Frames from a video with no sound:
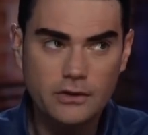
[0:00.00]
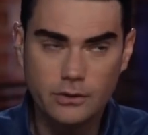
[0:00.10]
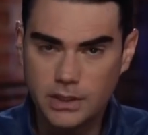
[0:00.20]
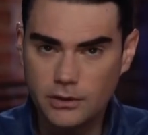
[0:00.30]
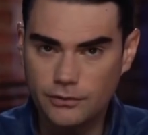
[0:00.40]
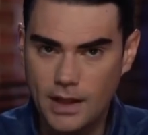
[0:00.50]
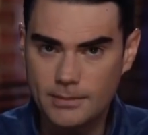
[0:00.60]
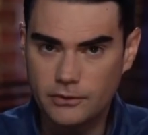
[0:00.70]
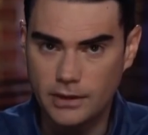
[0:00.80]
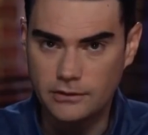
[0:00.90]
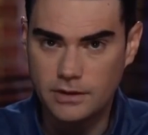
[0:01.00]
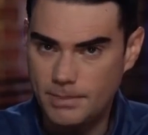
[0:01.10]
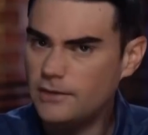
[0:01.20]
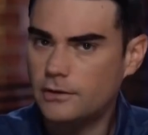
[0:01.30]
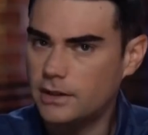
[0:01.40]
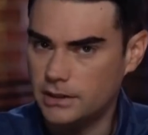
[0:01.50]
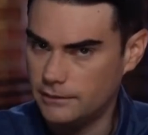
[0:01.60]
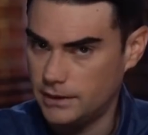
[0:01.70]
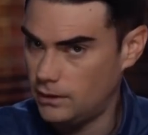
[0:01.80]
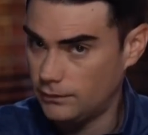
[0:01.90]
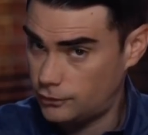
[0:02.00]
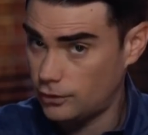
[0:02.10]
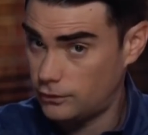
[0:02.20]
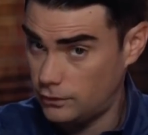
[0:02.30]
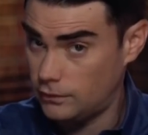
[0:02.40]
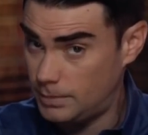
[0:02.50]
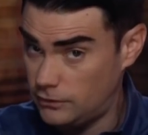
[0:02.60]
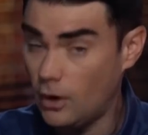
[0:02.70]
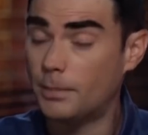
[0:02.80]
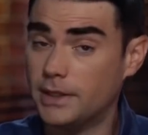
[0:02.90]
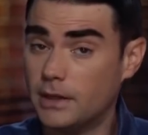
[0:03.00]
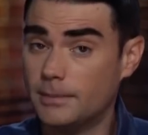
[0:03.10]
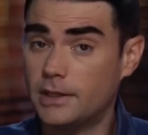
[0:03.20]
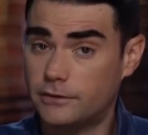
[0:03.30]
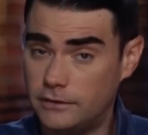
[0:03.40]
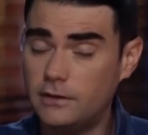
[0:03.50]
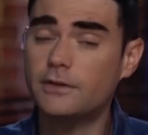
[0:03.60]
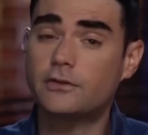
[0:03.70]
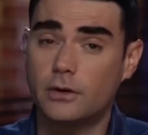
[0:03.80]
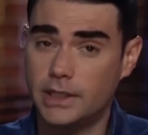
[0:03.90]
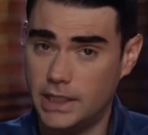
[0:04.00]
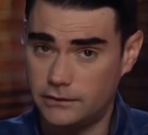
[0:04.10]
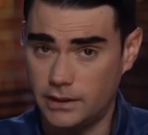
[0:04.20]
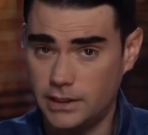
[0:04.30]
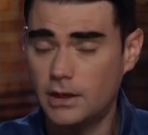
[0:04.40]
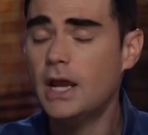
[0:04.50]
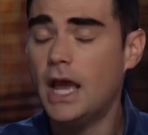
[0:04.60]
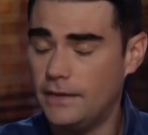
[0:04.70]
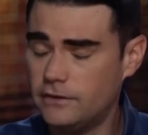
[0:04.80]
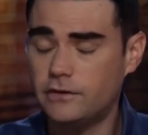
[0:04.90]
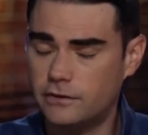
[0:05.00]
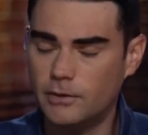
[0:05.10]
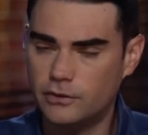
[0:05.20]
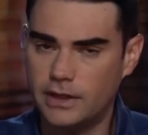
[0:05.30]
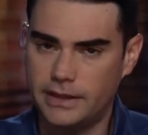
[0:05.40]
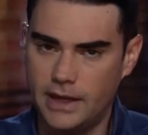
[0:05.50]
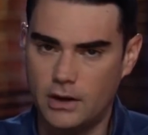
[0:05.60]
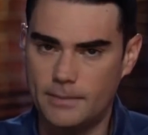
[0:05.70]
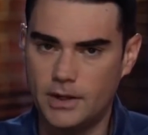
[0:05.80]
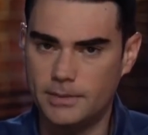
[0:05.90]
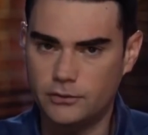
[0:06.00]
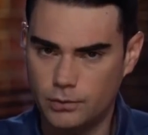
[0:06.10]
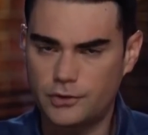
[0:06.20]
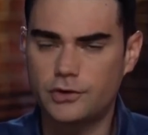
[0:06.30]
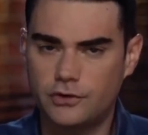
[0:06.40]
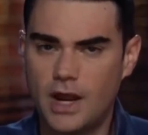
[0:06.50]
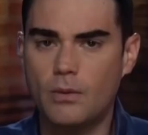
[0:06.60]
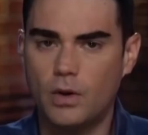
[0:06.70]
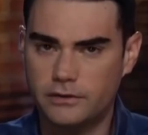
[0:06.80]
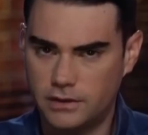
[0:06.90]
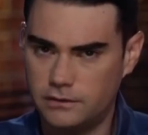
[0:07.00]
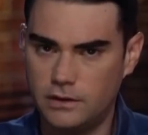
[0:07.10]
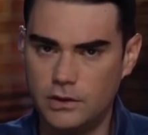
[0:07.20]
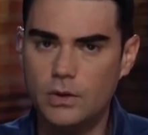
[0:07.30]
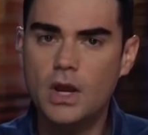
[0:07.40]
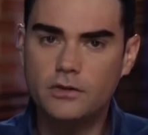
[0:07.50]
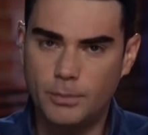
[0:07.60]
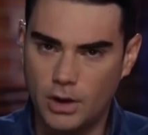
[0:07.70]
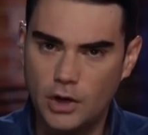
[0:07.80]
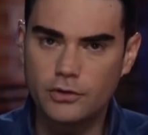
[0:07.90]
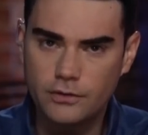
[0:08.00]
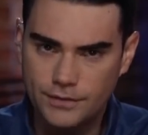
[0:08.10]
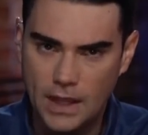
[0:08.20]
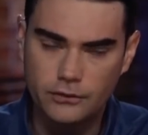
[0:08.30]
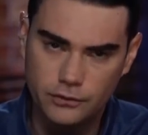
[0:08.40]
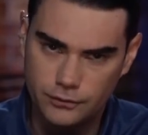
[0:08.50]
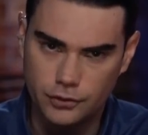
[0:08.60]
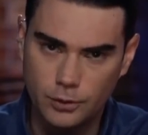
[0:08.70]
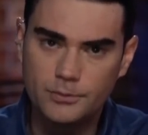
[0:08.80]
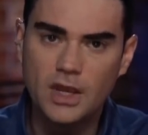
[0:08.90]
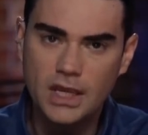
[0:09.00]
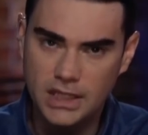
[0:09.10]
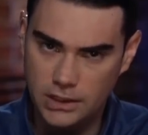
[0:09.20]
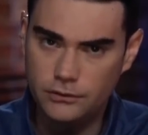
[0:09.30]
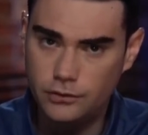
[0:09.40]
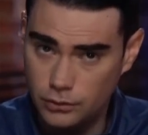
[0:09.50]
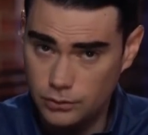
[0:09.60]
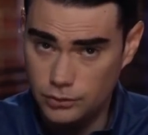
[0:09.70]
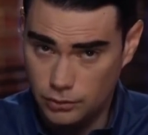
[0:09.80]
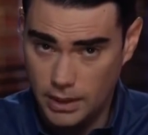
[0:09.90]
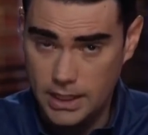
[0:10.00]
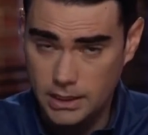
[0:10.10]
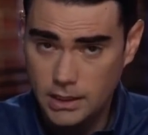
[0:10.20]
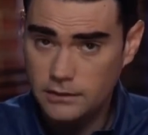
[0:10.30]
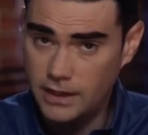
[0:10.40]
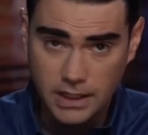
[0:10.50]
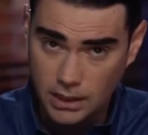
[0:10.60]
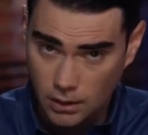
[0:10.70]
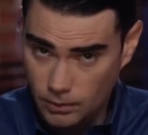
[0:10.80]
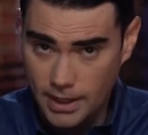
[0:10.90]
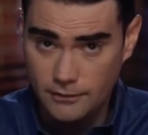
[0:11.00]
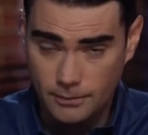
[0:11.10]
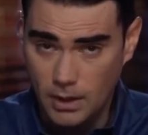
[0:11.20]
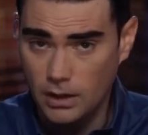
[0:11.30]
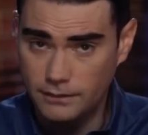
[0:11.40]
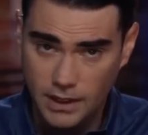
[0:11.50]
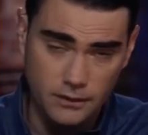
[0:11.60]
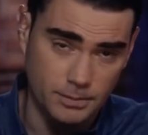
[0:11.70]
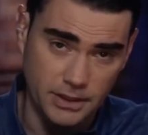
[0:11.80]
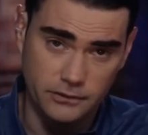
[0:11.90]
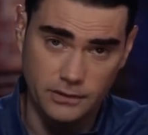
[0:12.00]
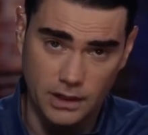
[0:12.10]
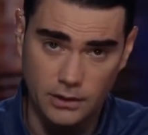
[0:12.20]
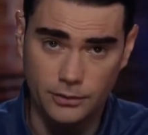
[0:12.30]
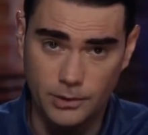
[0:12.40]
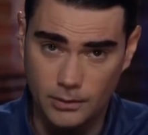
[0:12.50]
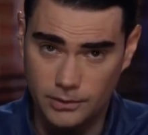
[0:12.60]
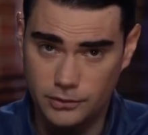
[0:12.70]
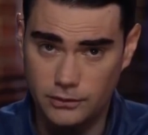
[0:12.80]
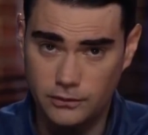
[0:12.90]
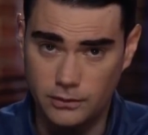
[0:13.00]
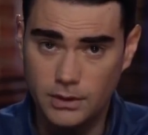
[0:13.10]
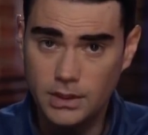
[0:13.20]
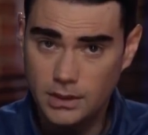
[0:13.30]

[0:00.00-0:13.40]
So here's Vladimir Zelensky basically leaving the overture to peace open here, because the deal that's going to get done here, and this is the most likely outcome here, because Russia does not want to continue to pour hundreds of thousands of troops into Ukraine, taking away from all of the other places on earth where it wishes to